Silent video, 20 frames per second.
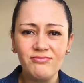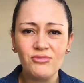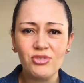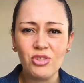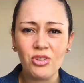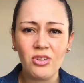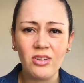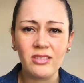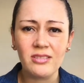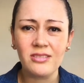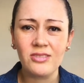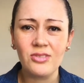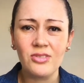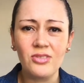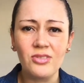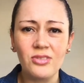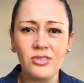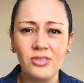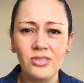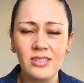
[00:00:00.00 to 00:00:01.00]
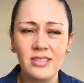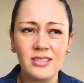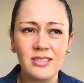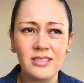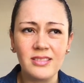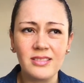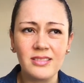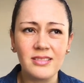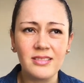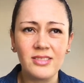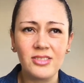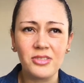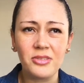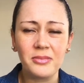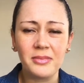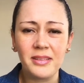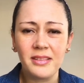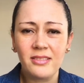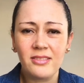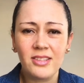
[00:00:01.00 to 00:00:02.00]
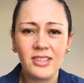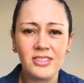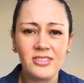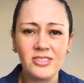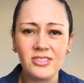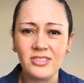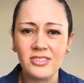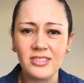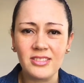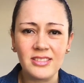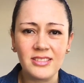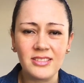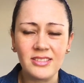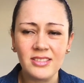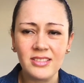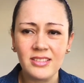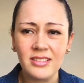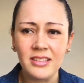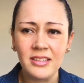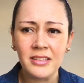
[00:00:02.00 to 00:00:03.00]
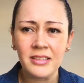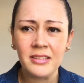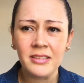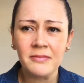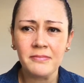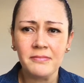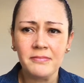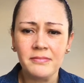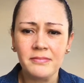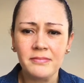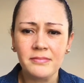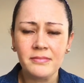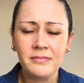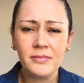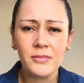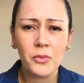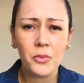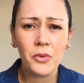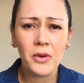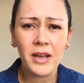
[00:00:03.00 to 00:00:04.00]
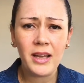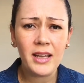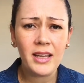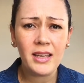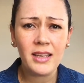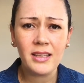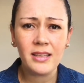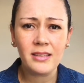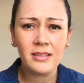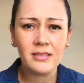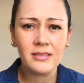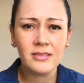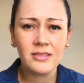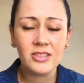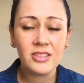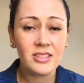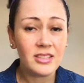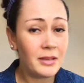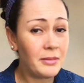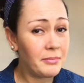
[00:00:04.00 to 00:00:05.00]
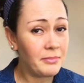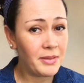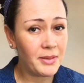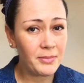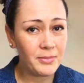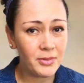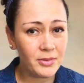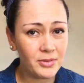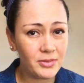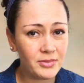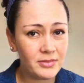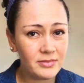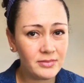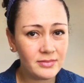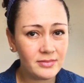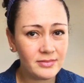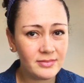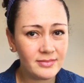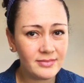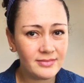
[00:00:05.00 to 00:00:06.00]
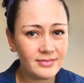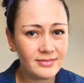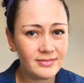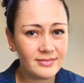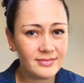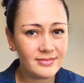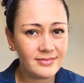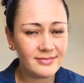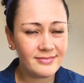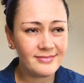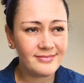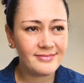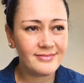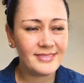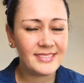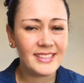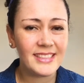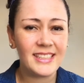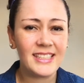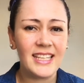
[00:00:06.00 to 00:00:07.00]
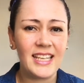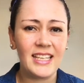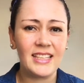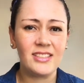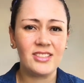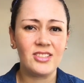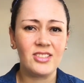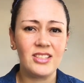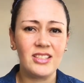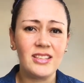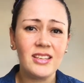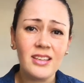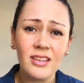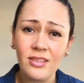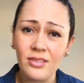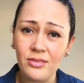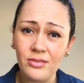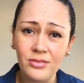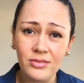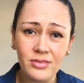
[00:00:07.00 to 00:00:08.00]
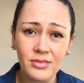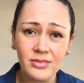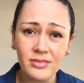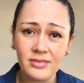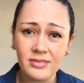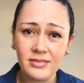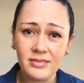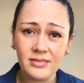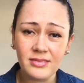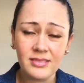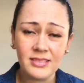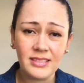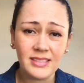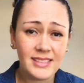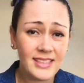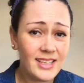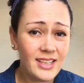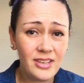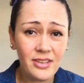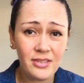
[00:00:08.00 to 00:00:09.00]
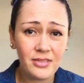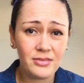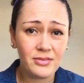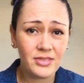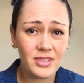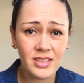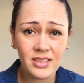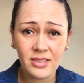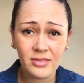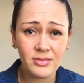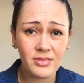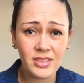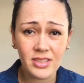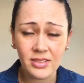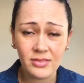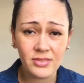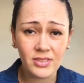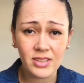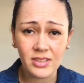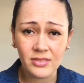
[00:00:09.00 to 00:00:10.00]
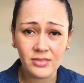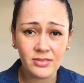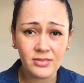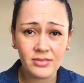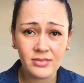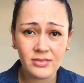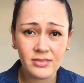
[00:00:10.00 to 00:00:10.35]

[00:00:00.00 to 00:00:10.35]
talk to you is you know my question is why some people like to give, give, give, give, give,